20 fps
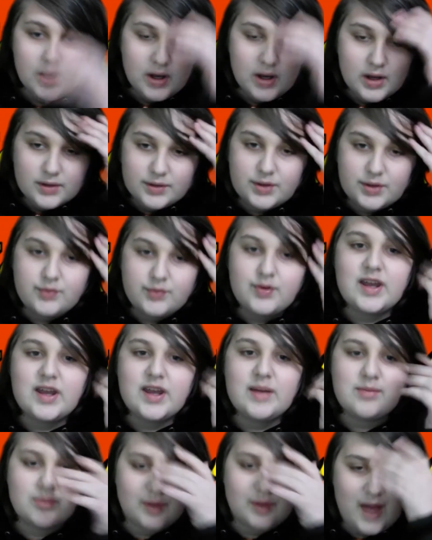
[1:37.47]
The 3
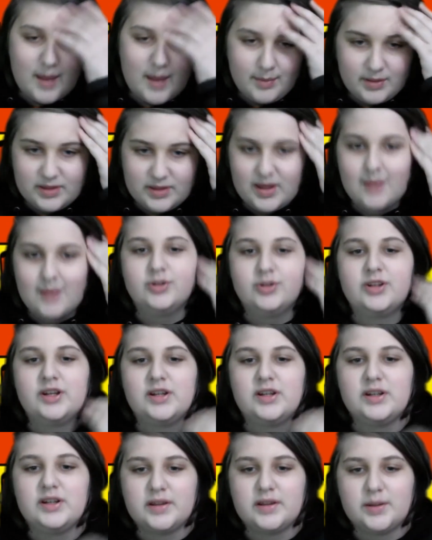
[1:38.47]
games will happen
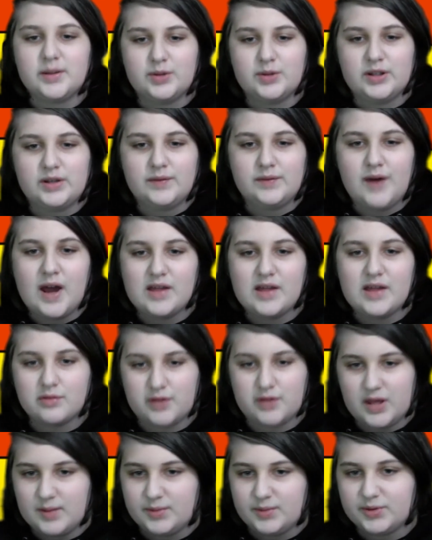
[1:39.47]
simultaneously with the advisors
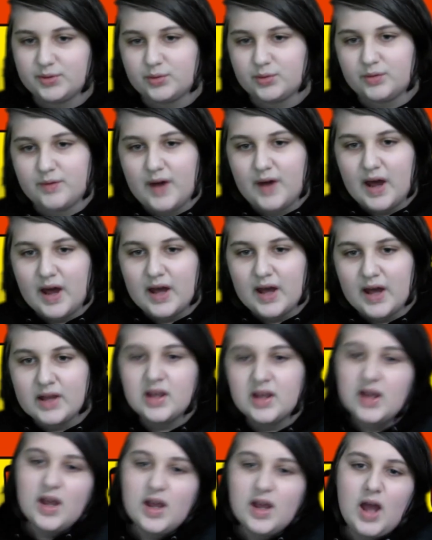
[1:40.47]
able to advise,
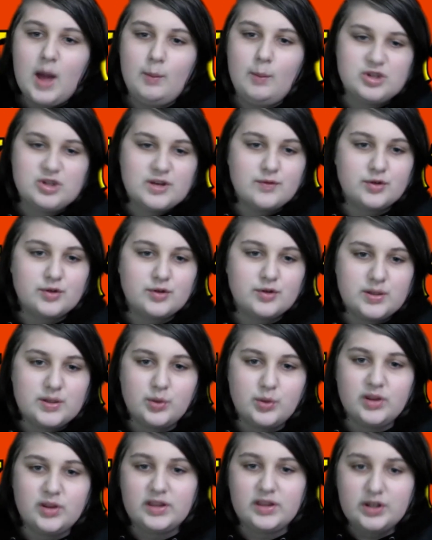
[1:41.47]
and whichever team
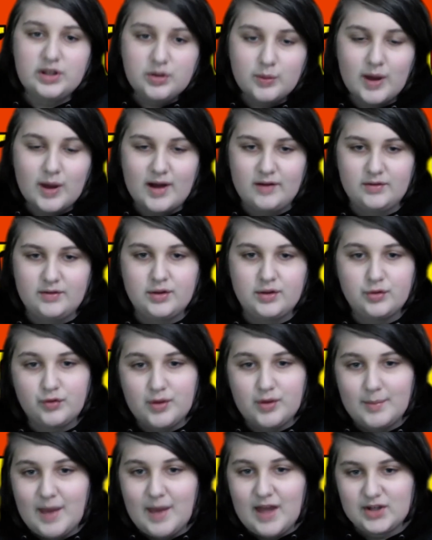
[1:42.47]
wins 2 out of the 3
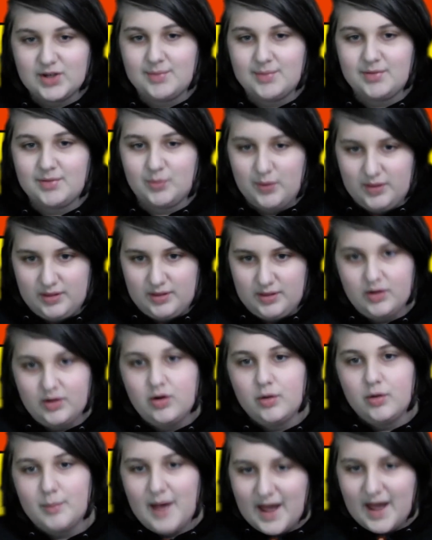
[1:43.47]
matchups wins the
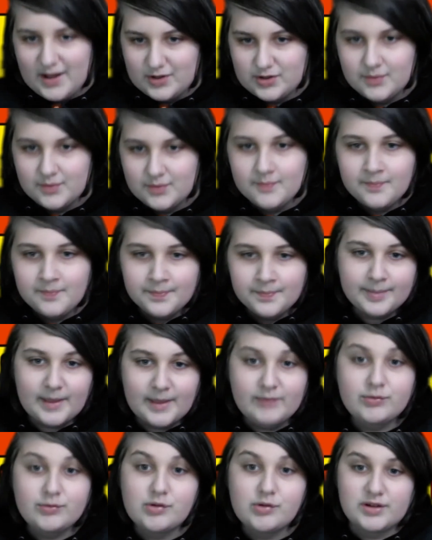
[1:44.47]
whole match.
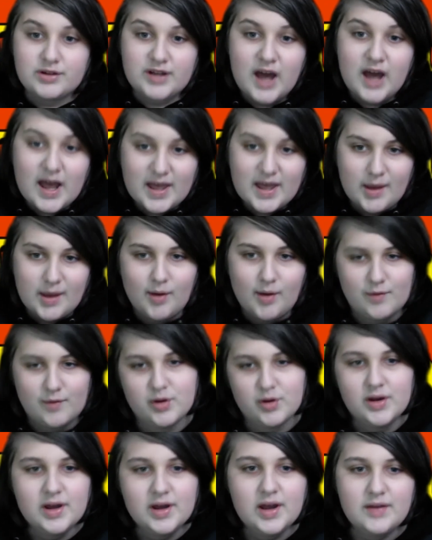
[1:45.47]
If there's a tie,
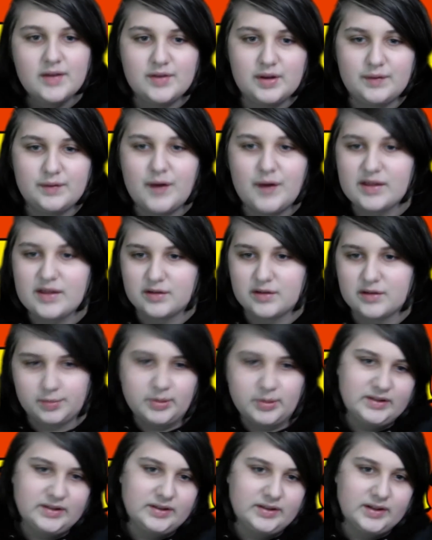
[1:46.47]
however, the advisors
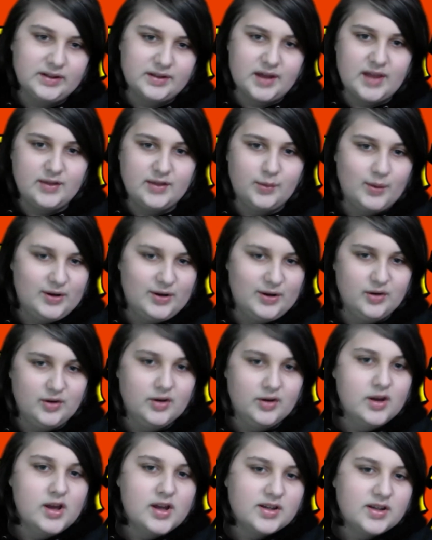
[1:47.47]
play to decide the winner.
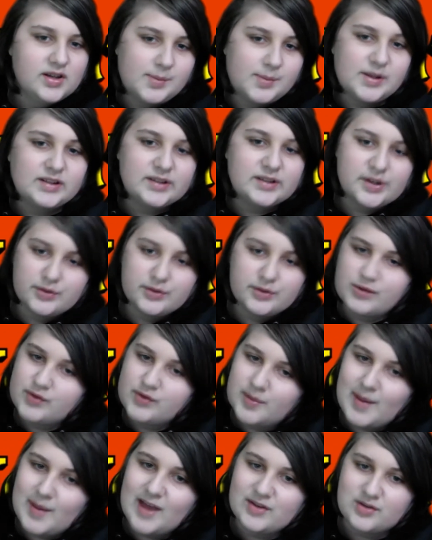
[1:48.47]
To be clear, the 3
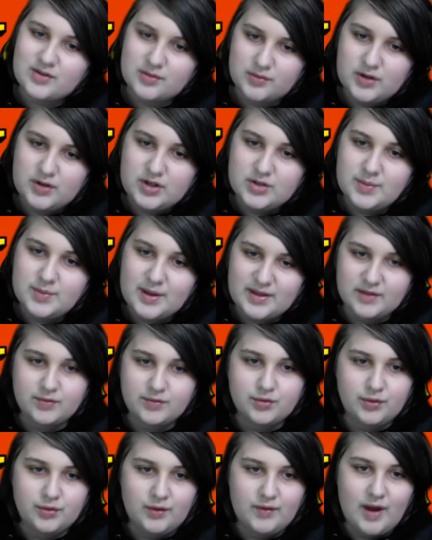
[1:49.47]
matches are each best of
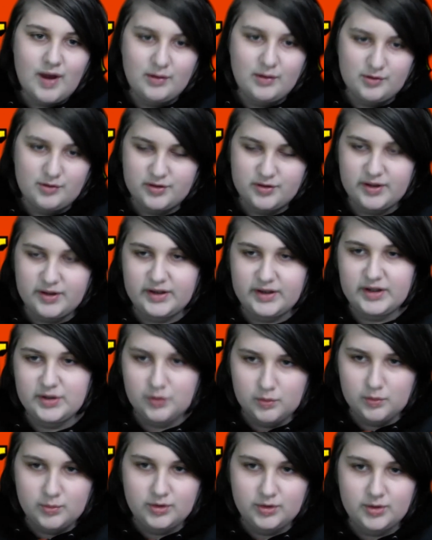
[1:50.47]
3 rounds, just like in
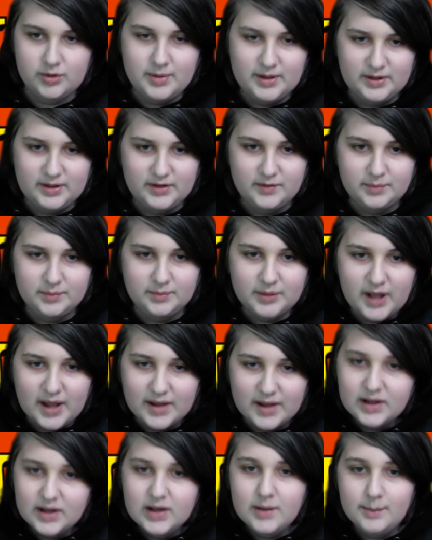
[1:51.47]
normal competitive play,
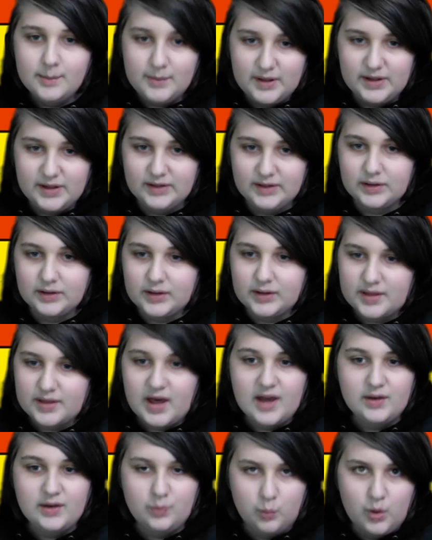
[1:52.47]
meaning to
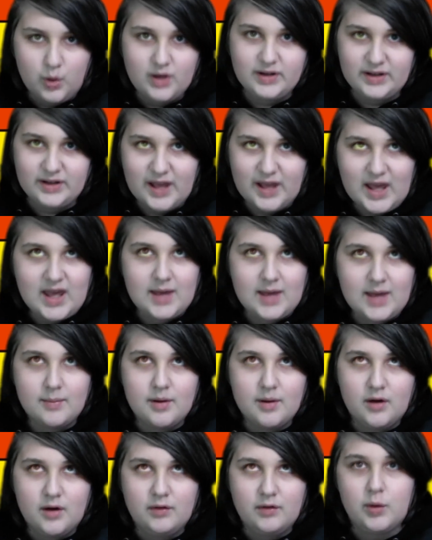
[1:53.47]
decide one game
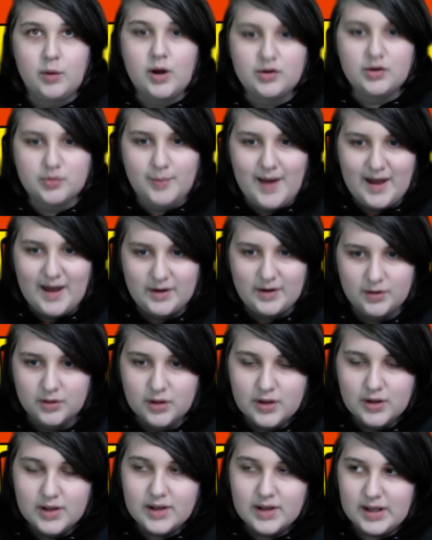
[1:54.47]
of Quadra Battle,
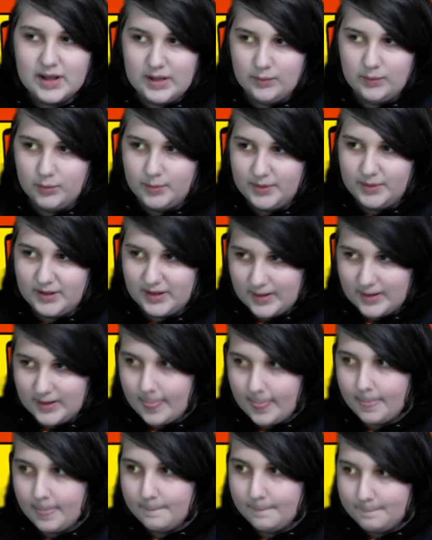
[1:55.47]
it would be
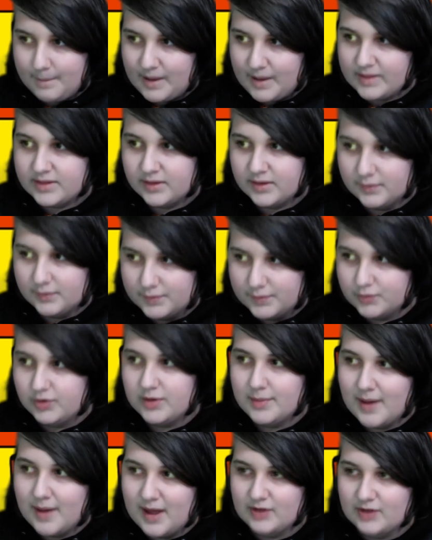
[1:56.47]
best of 3
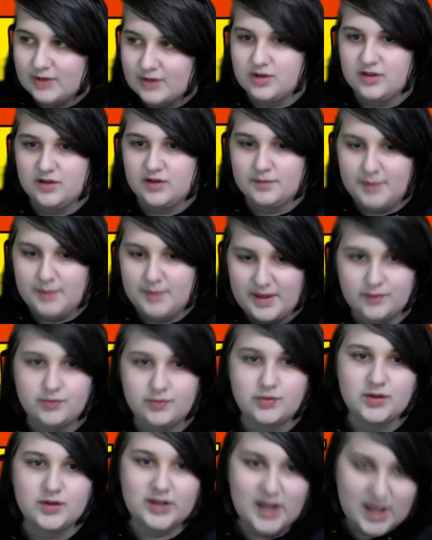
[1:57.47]
matches of best of
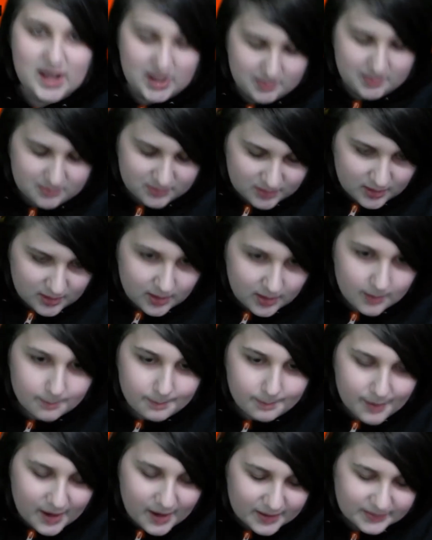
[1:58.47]
3 games,
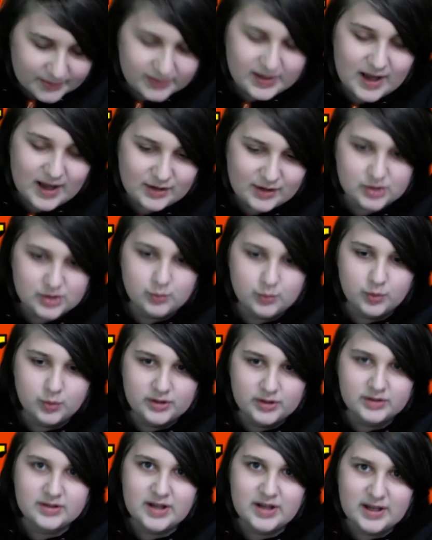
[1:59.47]
but it actually
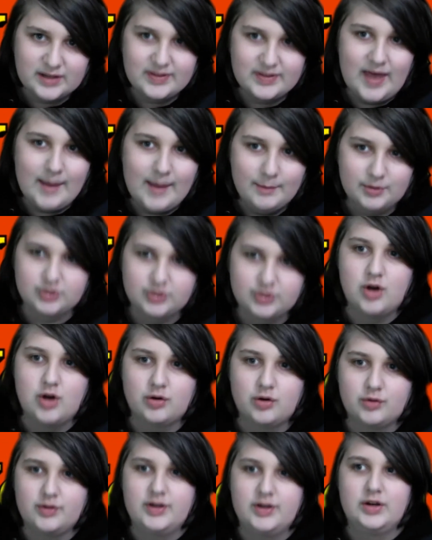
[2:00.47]
wouldn't take that much
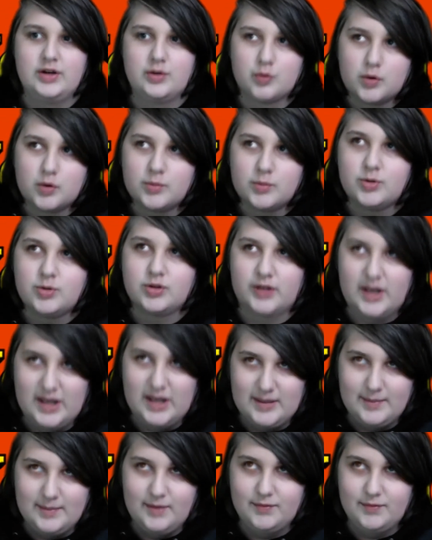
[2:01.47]
longer than a normal
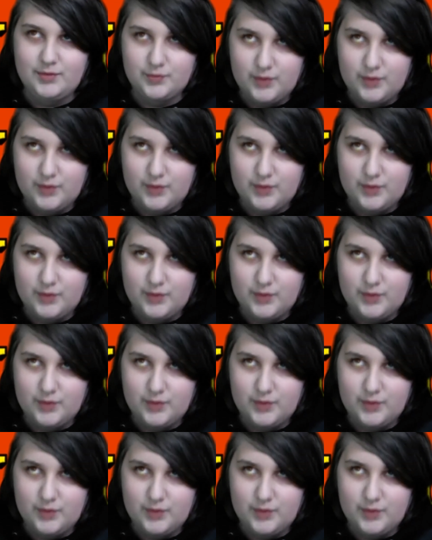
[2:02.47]
game of 3